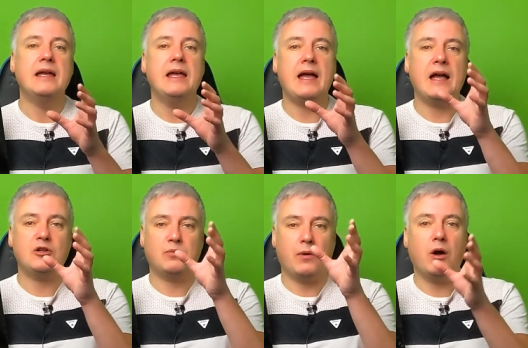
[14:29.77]
it
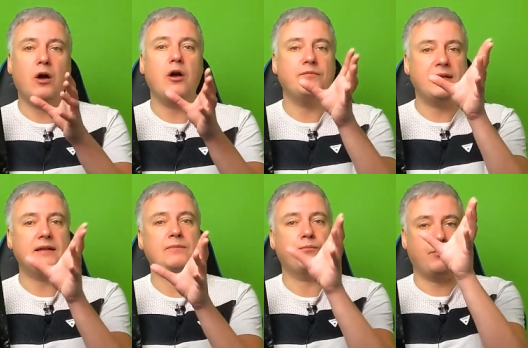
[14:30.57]
actually, part of
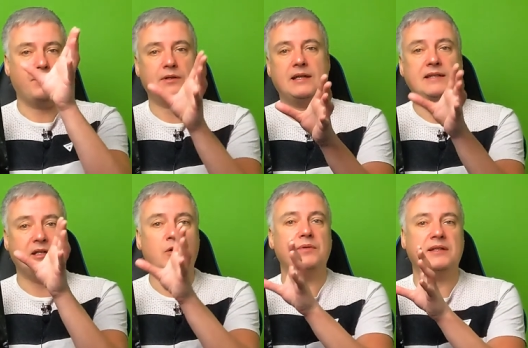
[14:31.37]
that
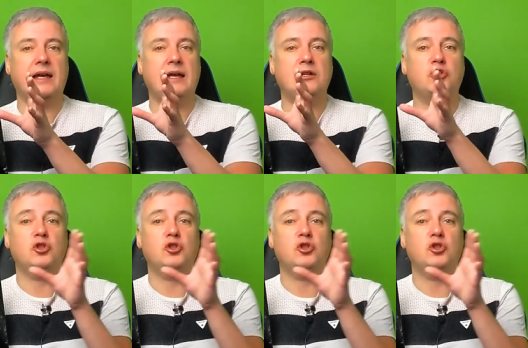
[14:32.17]
setting up stage,